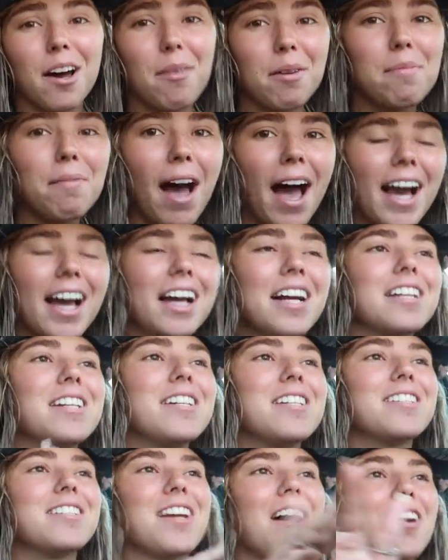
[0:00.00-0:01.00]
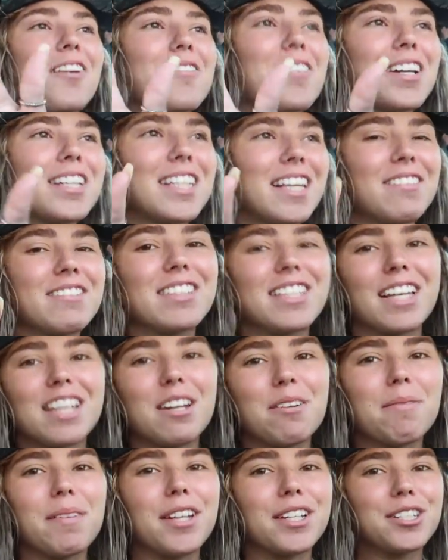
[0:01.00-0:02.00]
coming back. None of us have
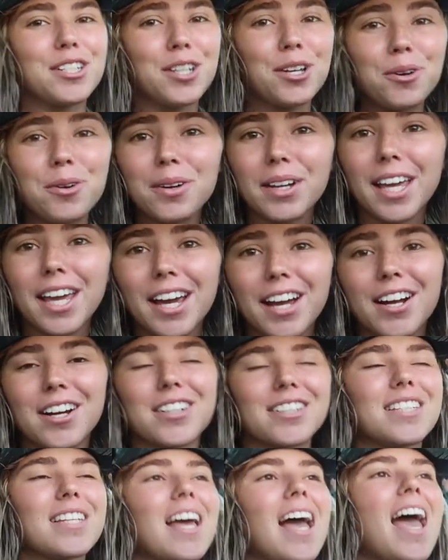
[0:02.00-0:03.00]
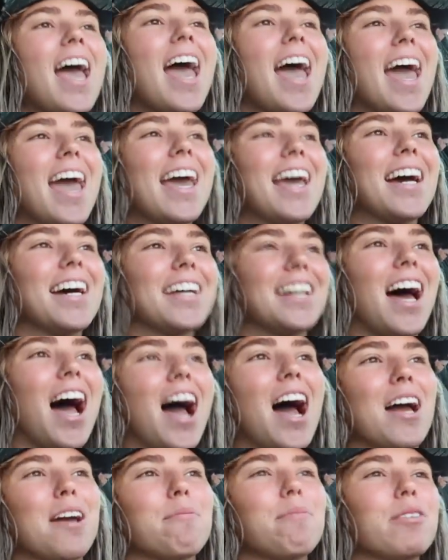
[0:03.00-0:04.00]
seen him in two years, and
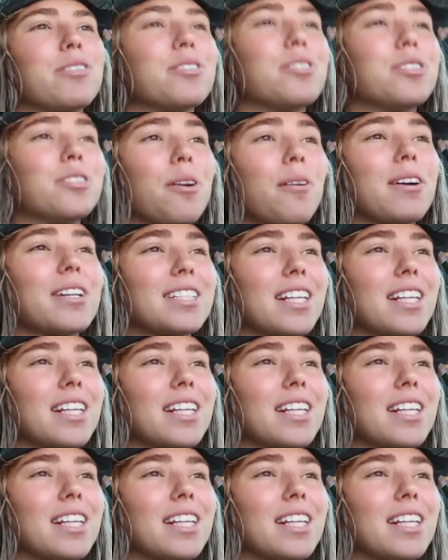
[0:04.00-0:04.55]
I'm so